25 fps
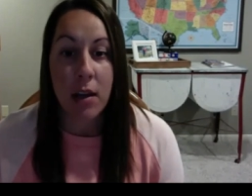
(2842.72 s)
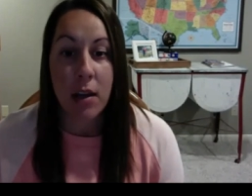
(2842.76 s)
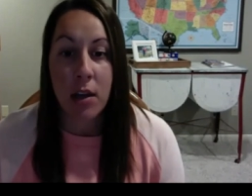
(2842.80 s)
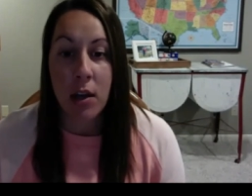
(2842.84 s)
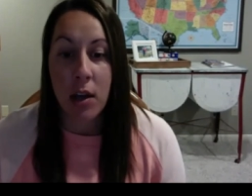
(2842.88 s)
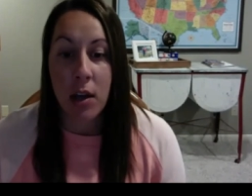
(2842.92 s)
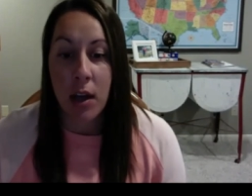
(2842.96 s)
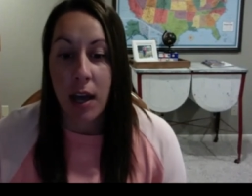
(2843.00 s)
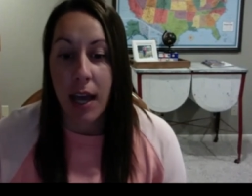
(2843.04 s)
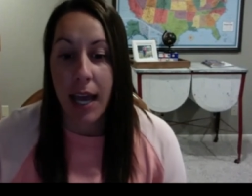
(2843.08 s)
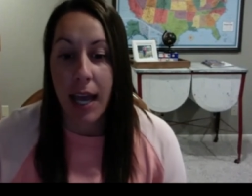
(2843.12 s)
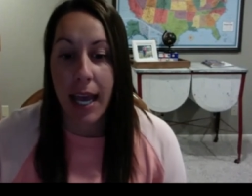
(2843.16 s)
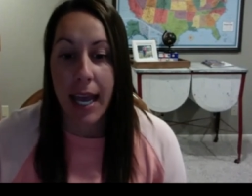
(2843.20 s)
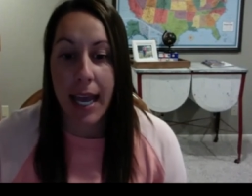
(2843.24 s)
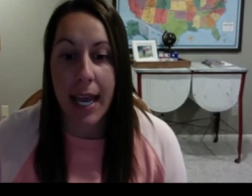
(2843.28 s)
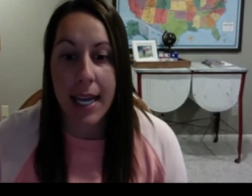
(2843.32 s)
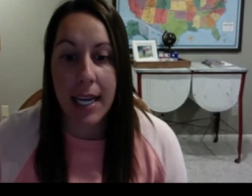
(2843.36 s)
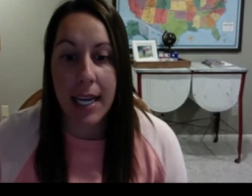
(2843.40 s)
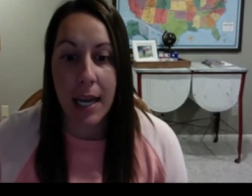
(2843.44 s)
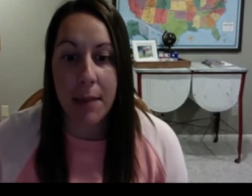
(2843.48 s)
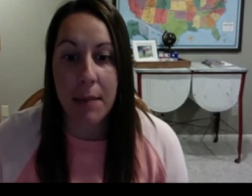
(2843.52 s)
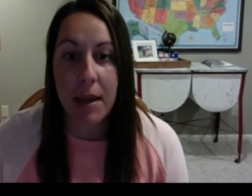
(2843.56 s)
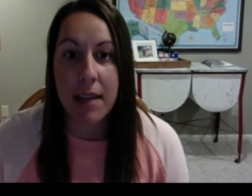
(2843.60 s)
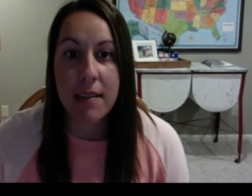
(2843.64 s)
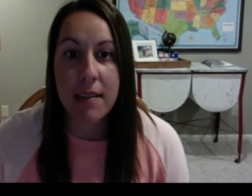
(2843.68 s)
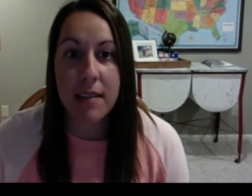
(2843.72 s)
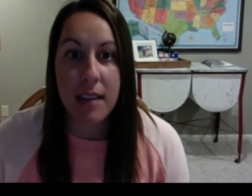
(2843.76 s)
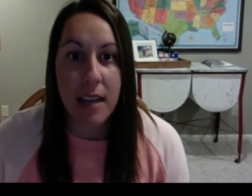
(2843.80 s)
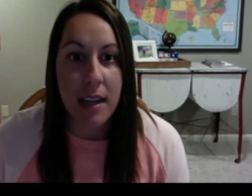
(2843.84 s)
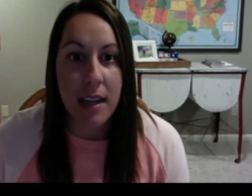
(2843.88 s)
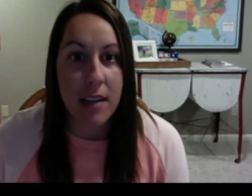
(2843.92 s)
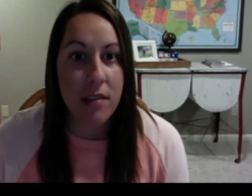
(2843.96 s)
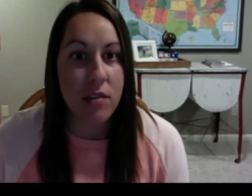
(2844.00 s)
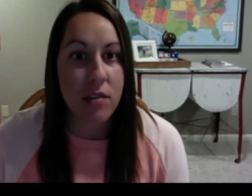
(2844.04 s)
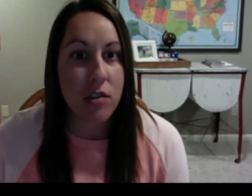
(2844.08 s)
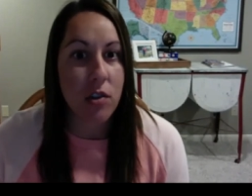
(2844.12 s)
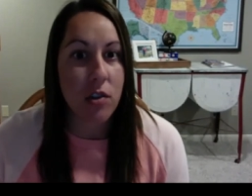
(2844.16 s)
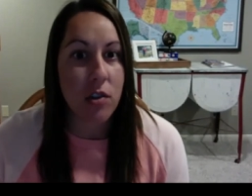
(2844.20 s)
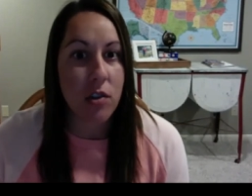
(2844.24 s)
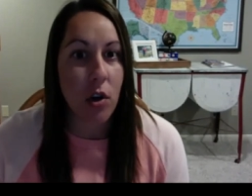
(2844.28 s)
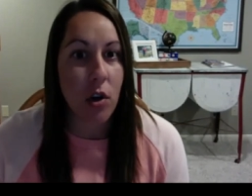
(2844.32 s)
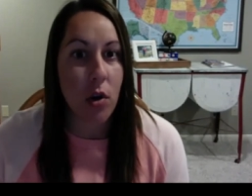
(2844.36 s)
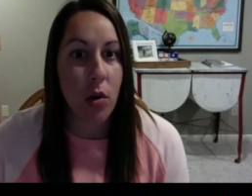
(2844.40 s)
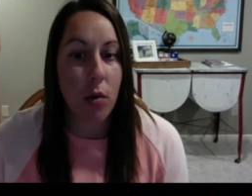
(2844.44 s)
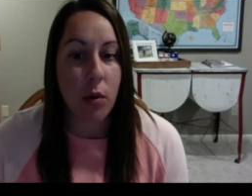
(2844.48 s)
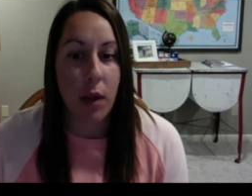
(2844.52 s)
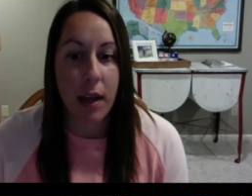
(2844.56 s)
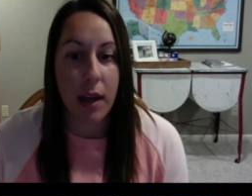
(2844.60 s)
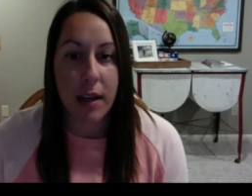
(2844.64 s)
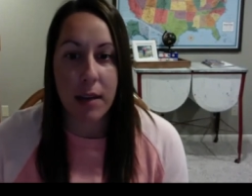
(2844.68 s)
And I made it
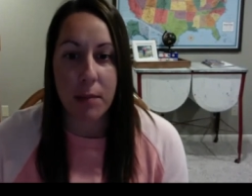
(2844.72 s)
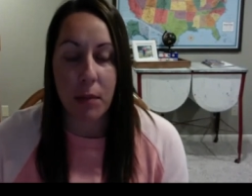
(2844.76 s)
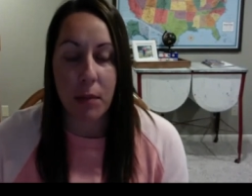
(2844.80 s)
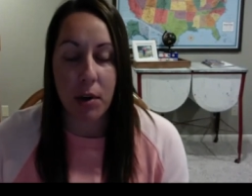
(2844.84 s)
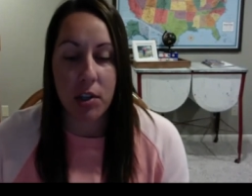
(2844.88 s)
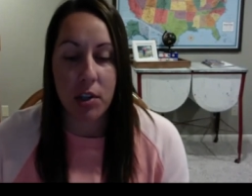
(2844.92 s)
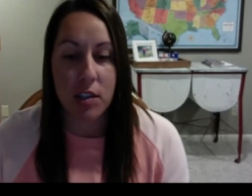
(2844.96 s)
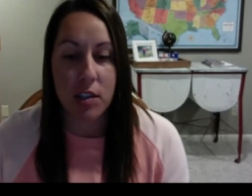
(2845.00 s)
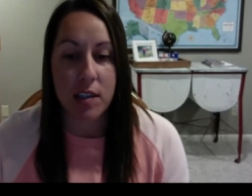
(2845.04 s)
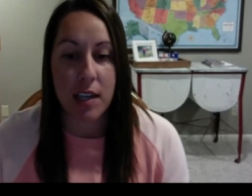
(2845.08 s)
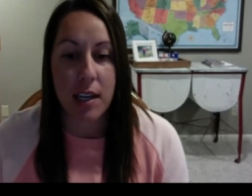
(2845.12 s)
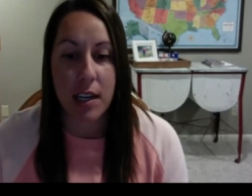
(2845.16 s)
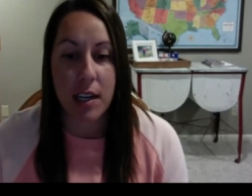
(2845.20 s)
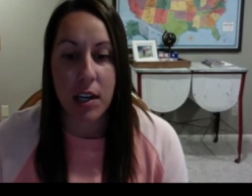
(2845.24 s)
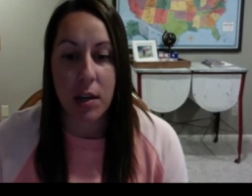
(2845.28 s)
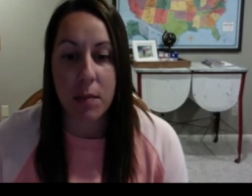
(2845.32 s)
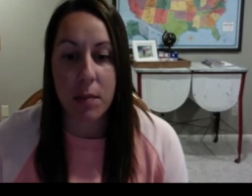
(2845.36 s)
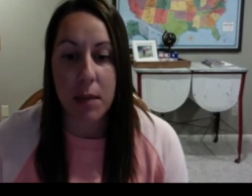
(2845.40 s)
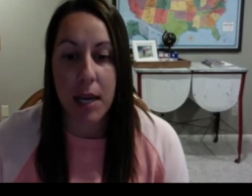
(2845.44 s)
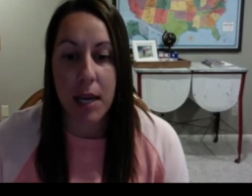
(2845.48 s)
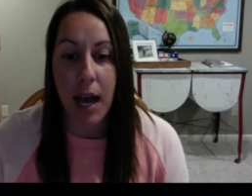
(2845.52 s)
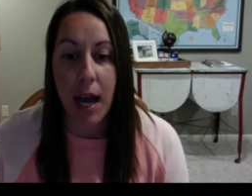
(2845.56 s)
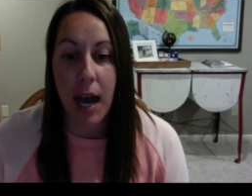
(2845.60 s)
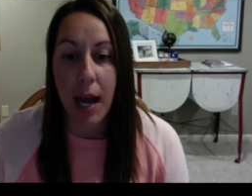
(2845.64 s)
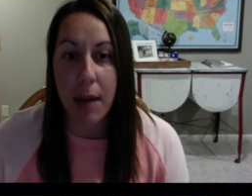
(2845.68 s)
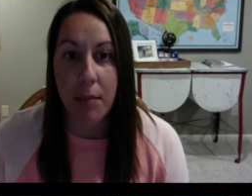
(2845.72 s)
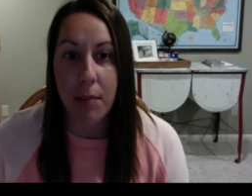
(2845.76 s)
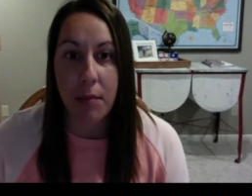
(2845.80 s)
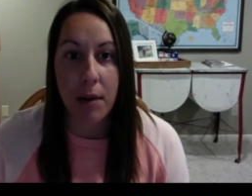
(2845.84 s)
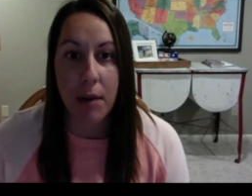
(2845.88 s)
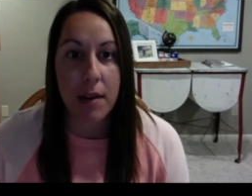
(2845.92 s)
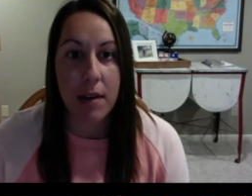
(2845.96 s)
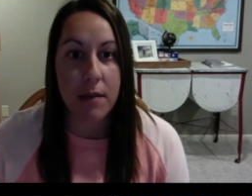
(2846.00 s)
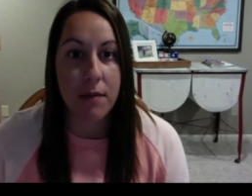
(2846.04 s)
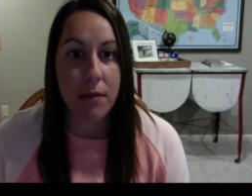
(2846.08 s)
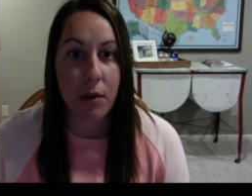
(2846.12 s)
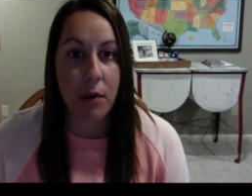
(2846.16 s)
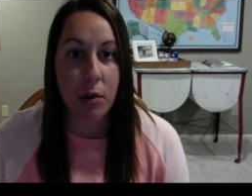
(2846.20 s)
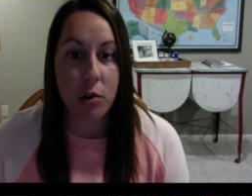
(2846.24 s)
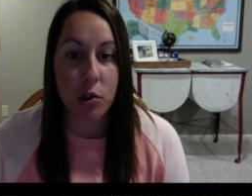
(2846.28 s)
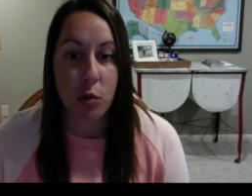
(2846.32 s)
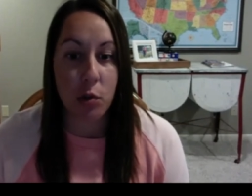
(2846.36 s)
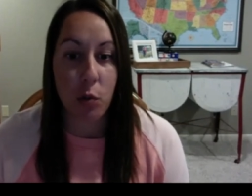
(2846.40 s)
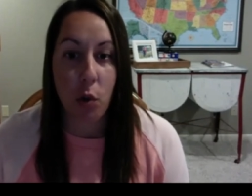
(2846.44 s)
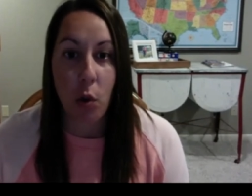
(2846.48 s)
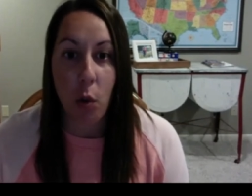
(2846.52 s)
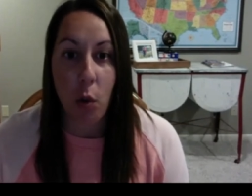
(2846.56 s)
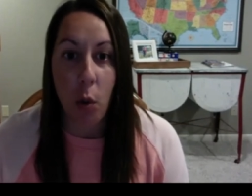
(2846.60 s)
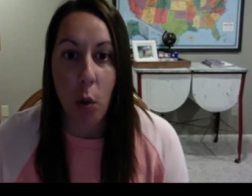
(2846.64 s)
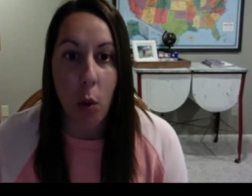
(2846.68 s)
so, like Marcia said, it could be hybrid,
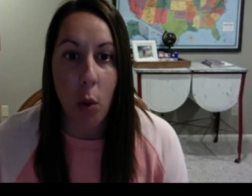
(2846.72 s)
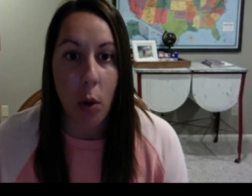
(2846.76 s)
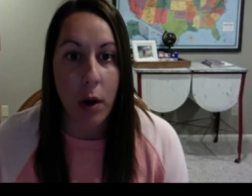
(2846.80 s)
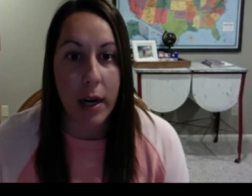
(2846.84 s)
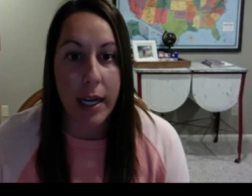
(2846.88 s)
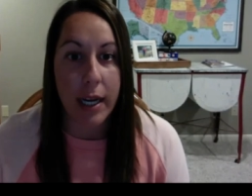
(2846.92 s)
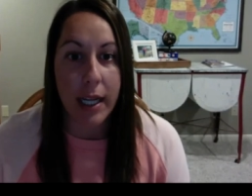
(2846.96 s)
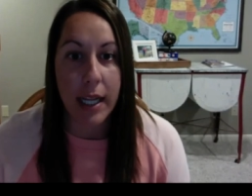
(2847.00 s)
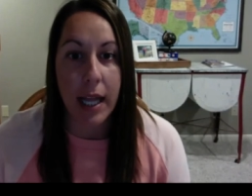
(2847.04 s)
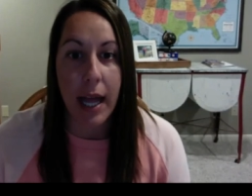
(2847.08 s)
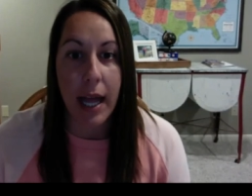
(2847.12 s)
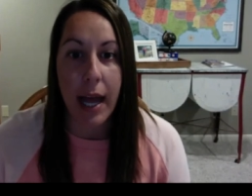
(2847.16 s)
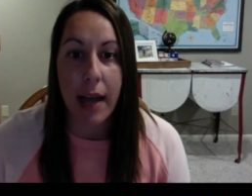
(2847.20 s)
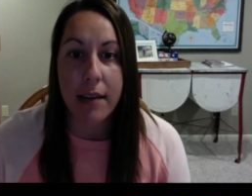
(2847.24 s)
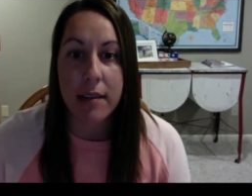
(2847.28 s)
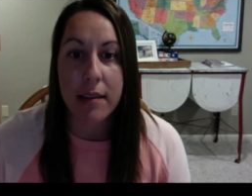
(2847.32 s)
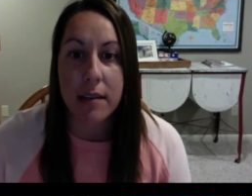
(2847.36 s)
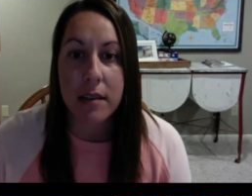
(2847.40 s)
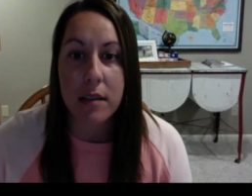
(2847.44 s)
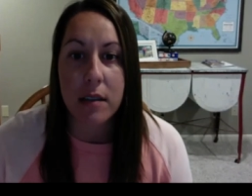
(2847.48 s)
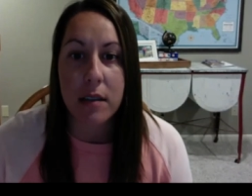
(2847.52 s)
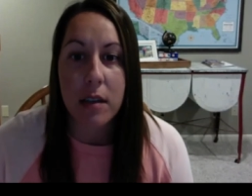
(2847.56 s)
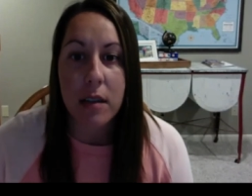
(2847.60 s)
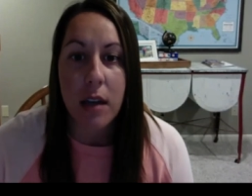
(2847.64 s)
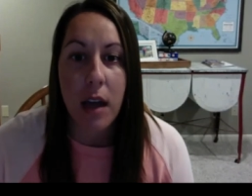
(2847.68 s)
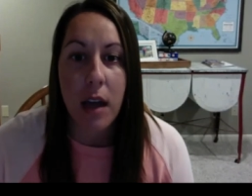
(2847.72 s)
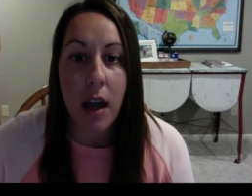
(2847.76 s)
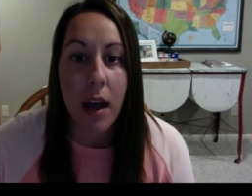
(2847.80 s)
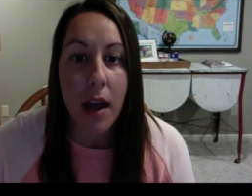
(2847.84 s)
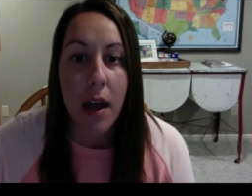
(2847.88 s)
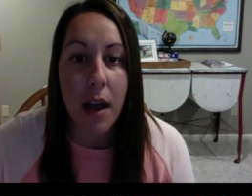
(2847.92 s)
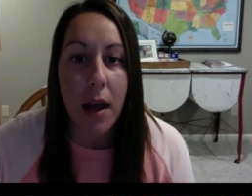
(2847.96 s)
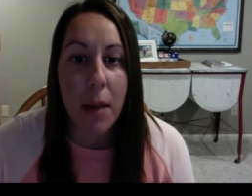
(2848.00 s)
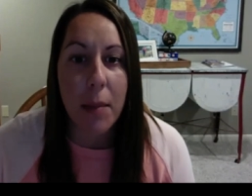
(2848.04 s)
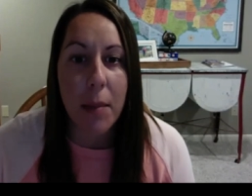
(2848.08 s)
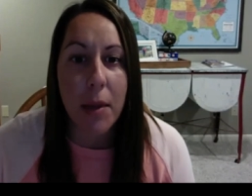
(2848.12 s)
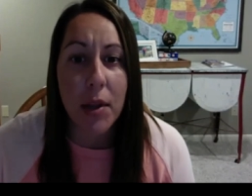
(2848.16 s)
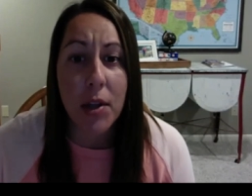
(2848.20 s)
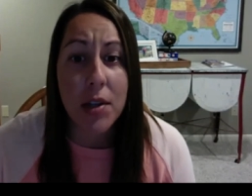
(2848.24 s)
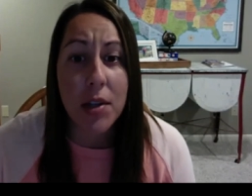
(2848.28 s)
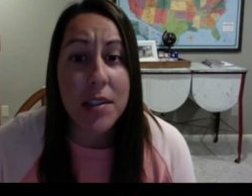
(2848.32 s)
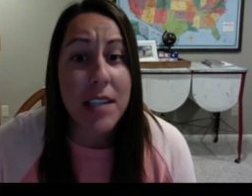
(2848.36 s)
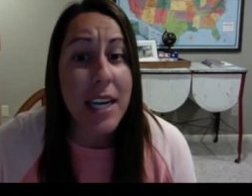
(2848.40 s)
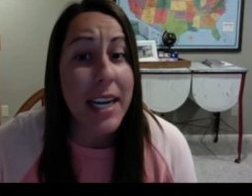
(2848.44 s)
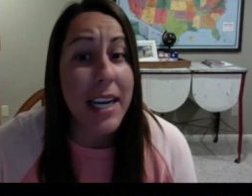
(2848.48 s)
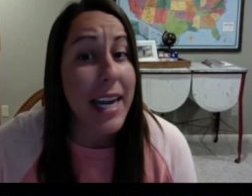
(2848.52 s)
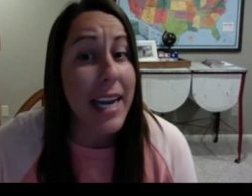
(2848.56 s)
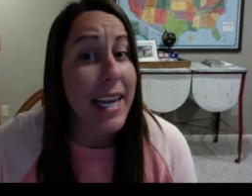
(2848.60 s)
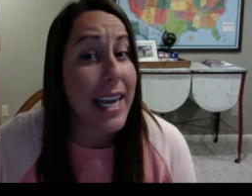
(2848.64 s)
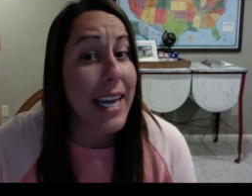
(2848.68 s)
virtual, or in class. Um, it looks
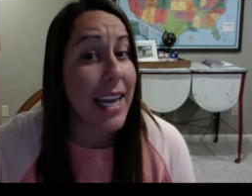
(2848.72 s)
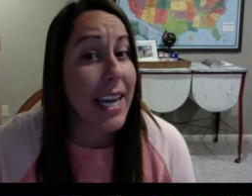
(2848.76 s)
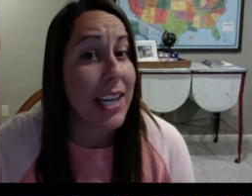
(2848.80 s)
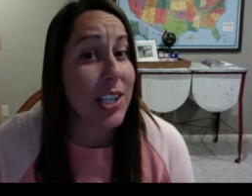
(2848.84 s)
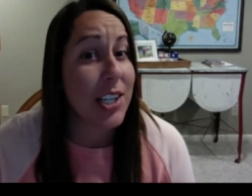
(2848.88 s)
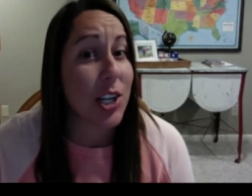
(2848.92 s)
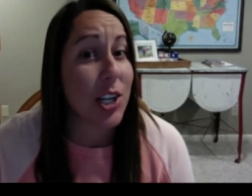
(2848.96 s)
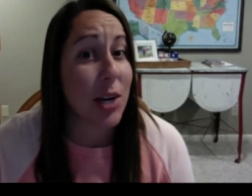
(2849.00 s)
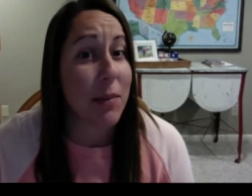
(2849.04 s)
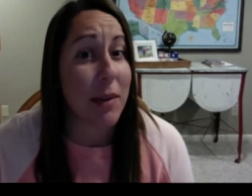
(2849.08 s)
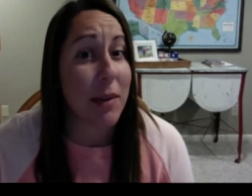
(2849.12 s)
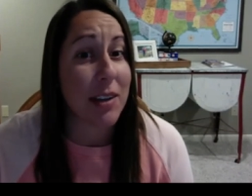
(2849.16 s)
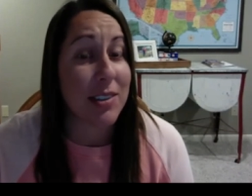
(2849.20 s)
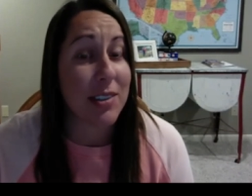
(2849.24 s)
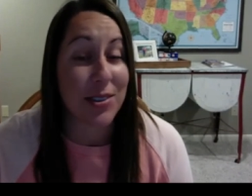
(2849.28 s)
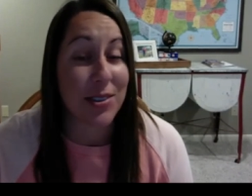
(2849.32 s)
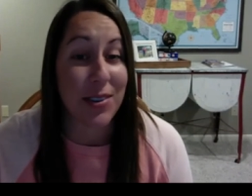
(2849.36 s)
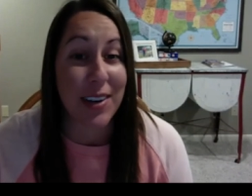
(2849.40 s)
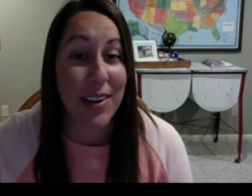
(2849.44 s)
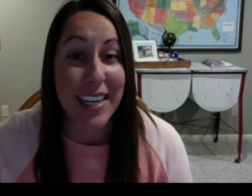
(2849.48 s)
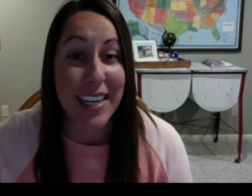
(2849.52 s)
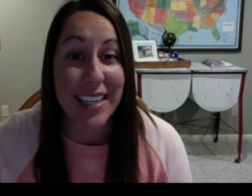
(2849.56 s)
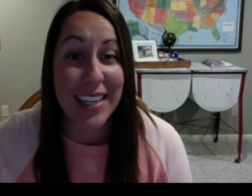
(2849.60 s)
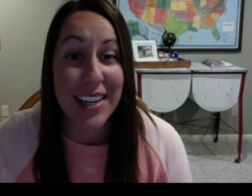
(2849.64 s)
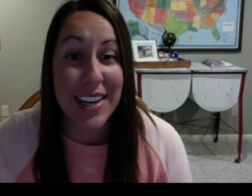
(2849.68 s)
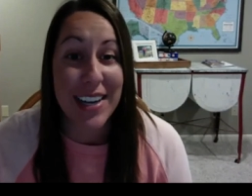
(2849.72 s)
like I can't share my screen.